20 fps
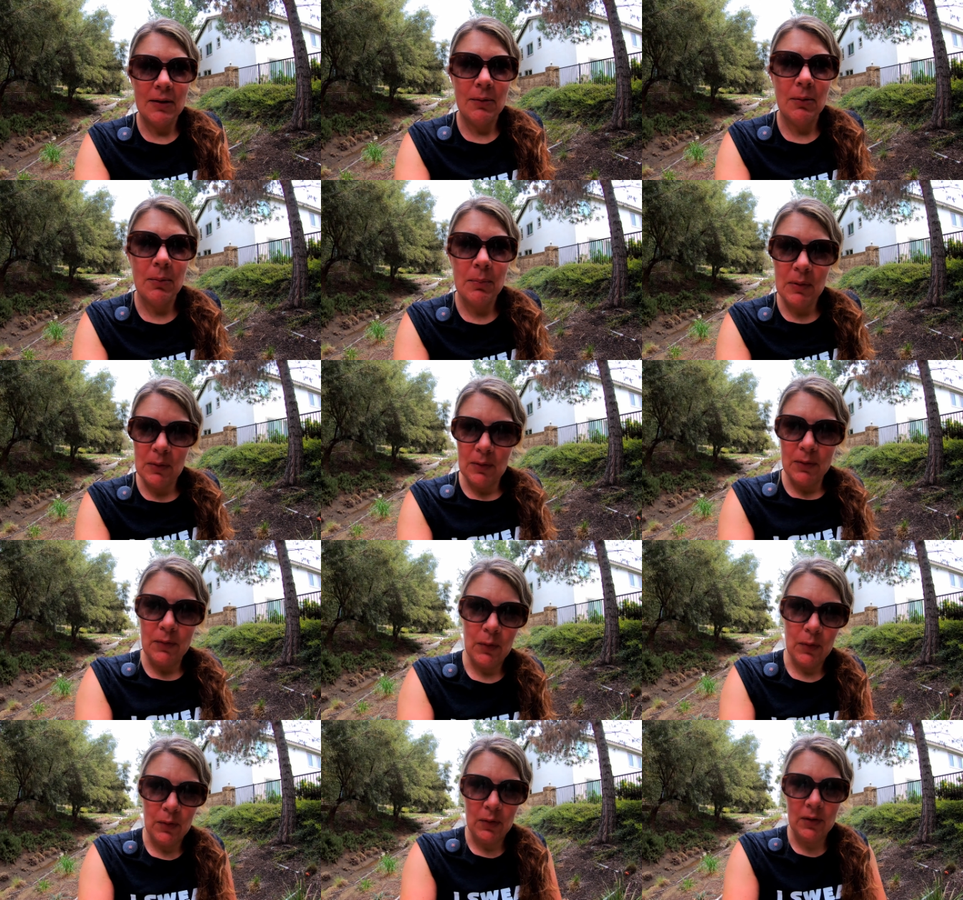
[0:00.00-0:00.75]
they were
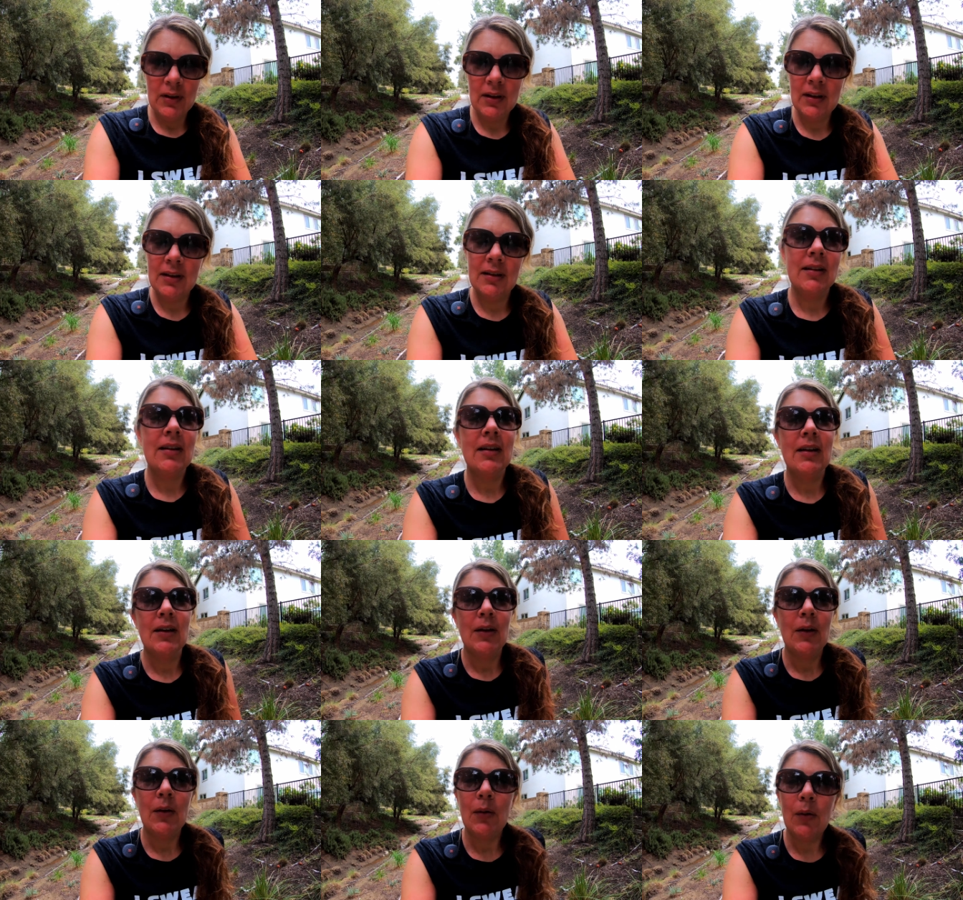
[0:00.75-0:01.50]
beautiful
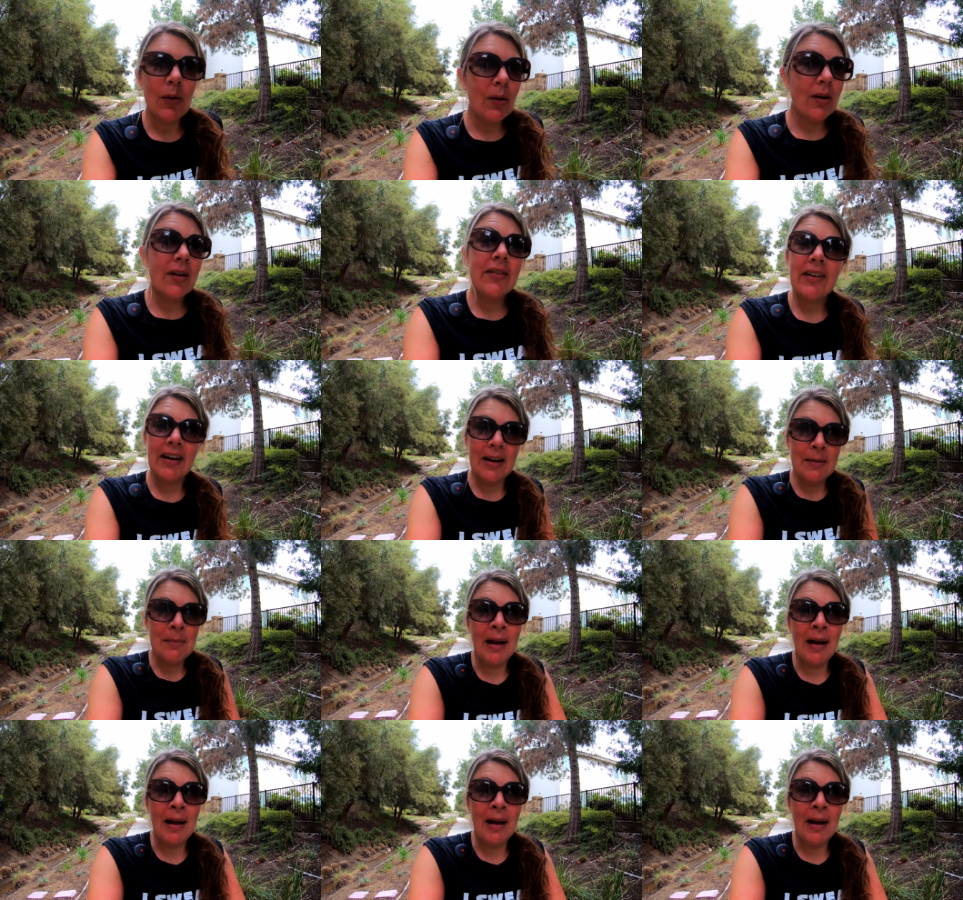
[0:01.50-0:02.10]
or very